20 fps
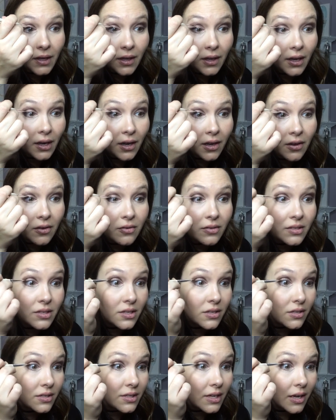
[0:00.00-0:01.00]
And I use
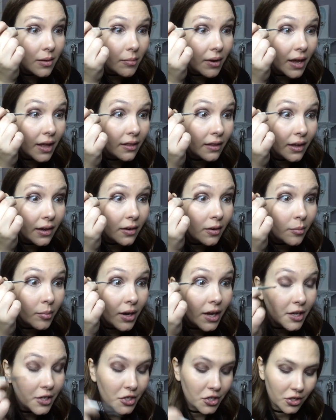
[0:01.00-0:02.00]
the same eyeliner
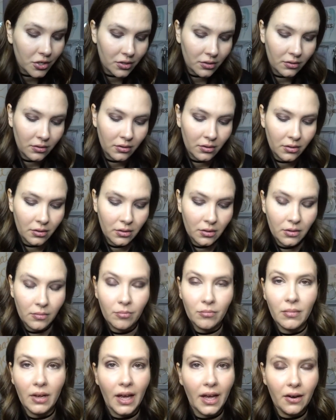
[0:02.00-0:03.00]
brush.
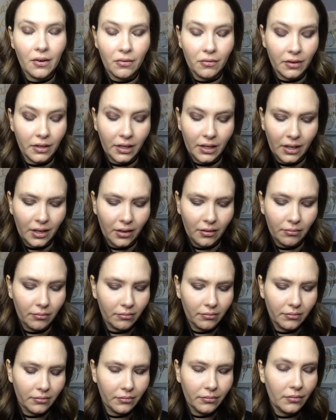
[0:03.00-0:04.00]
I don't really
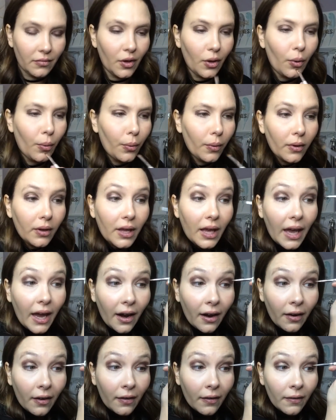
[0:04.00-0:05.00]

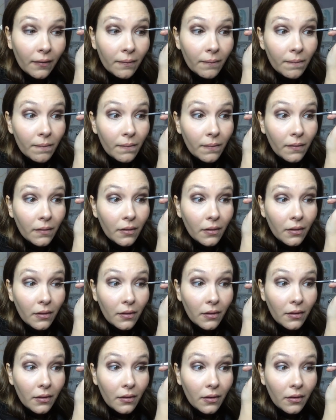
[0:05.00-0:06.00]
care
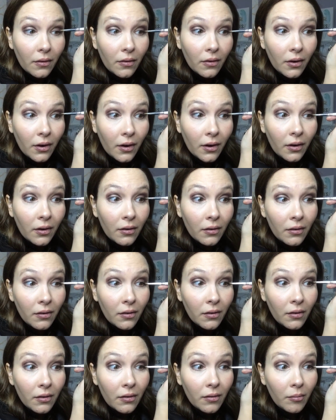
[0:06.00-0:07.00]
or
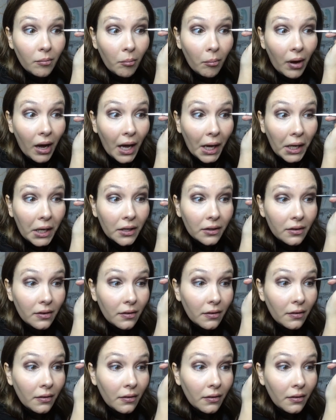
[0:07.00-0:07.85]
mind.